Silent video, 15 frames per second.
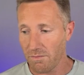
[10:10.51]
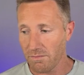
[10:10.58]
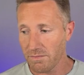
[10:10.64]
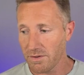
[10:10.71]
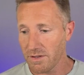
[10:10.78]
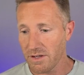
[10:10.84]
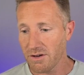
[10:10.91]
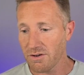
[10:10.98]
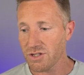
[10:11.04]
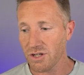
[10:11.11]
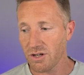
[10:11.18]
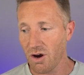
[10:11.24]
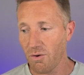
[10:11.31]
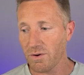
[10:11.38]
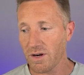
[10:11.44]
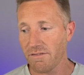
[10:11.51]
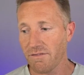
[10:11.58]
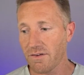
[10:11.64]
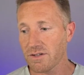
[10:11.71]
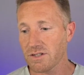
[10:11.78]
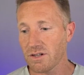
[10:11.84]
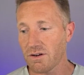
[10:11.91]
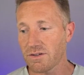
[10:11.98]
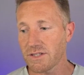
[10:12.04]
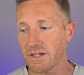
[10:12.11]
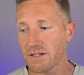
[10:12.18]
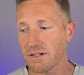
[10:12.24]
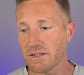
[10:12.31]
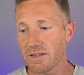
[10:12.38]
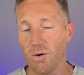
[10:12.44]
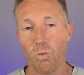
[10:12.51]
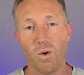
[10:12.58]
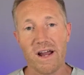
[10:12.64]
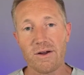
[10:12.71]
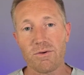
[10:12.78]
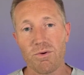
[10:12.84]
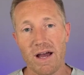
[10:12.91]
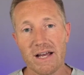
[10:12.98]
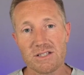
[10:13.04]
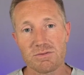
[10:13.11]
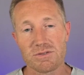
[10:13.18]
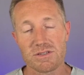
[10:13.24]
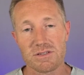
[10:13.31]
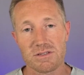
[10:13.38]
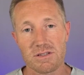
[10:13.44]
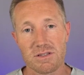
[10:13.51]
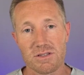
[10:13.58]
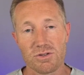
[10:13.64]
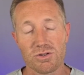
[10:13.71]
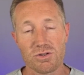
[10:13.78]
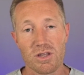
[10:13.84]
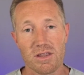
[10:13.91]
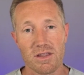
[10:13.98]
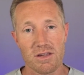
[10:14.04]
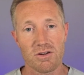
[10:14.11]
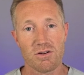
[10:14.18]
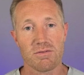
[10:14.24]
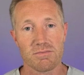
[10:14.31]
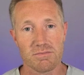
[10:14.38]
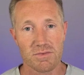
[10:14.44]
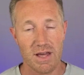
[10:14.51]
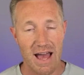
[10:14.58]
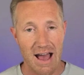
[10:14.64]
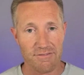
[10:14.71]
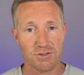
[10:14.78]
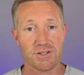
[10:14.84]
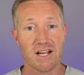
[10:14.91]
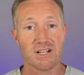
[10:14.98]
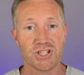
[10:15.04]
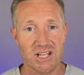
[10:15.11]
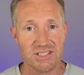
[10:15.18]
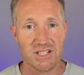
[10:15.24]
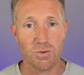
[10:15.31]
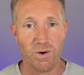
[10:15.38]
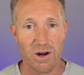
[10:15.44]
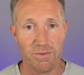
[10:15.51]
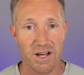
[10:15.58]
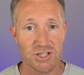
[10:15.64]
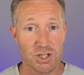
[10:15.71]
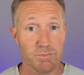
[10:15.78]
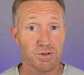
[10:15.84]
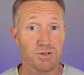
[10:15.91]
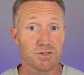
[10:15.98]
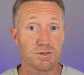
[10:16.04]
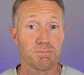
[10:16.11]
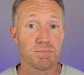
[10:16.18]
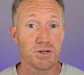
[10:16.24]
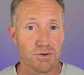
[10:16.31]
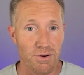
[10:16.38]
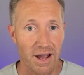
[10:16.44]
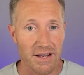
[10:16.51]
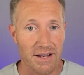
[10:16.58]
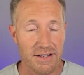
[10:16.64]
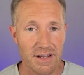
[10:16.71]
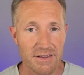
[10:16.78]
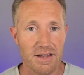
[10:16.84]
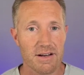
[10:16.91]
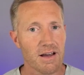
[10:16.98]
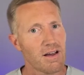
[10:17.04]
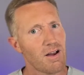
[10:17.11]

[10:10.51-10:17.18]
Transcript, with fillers: years ago when I first learned that that white rice was, you, you're after digesting white rice, you produce butyrate. And I thought,